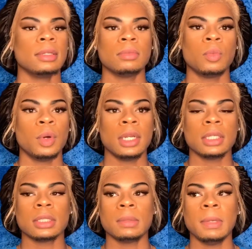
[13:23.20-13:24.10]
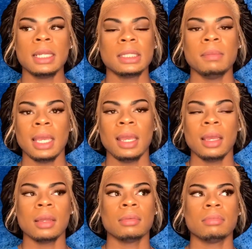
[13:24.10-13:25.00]
wouldn't speak to
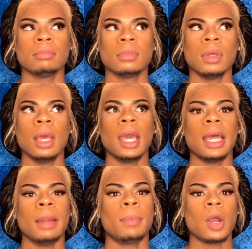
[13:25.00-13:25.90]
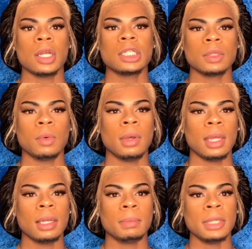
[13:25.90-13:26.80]
me, and in person
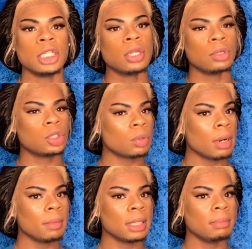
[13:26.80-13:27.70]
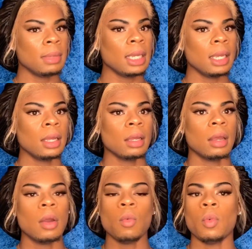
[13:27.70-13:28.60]
would be so short with me
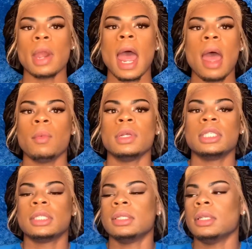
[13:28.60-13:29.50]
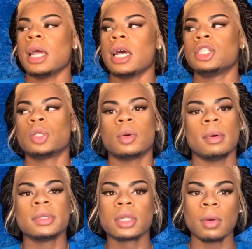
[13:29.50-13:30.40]
when I was not sure
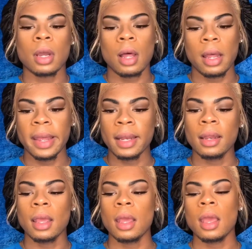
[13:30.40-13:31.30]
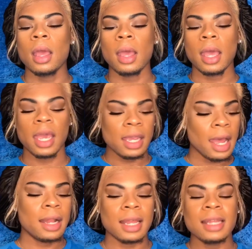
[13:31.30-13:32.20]
what was going on. It
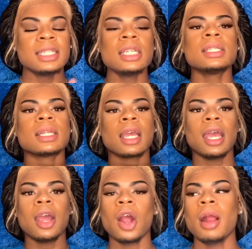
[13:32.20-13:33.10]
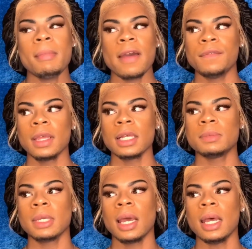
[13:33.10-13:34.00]
got, it just, it hurt my feelings
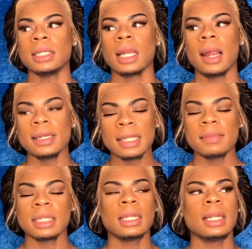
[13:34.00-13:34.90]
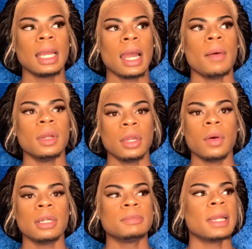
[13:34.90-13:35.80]
because a lot of times I didn't think I would
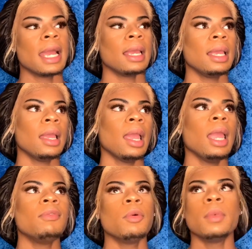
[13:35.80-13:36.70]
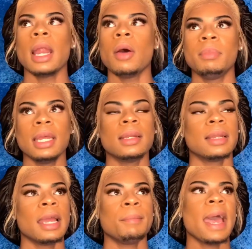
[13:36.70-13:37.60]
notice, but like, even when I'll be in
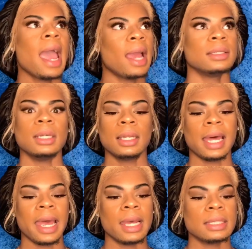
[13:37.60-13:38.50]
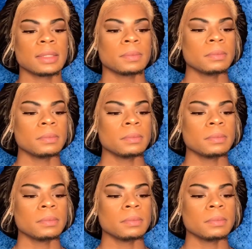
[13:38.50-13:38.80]
like my acting class,